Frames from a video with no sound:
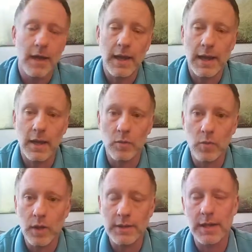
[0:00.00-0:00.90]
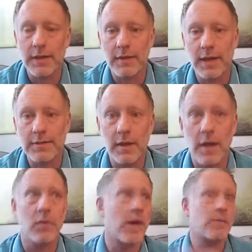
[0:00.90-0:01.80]
really take it to the next
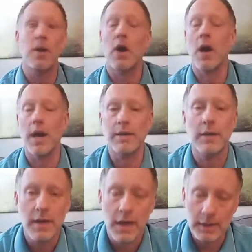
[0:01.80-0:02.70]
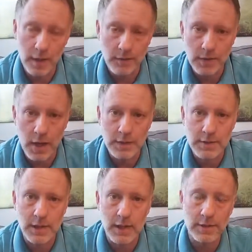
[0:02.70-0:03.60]
level and beyond, I'd love to talk
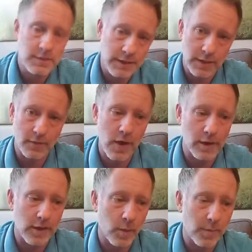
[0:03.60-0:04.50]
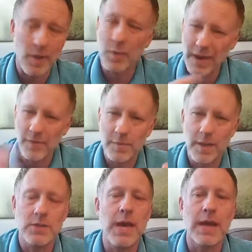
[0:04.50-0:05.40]
to you and see if I can help you out. We can have a bit
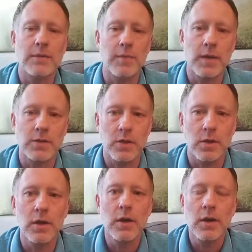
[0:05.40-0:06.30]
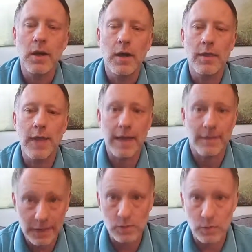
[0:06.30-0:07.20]
of chat to make sure that
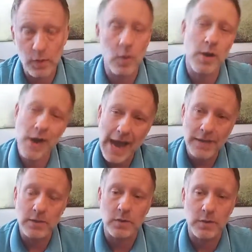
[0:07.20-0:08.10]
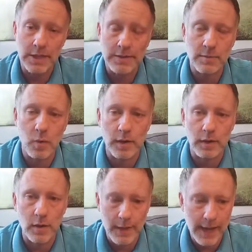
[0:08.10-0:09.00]
that's really where you're at too. That's important.
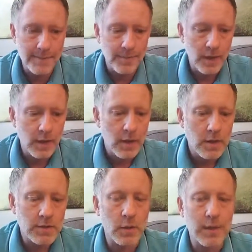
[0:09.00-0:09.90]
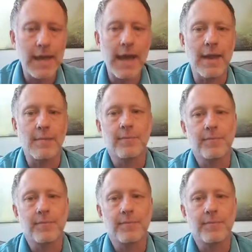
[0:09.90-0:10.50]
Okay. So again,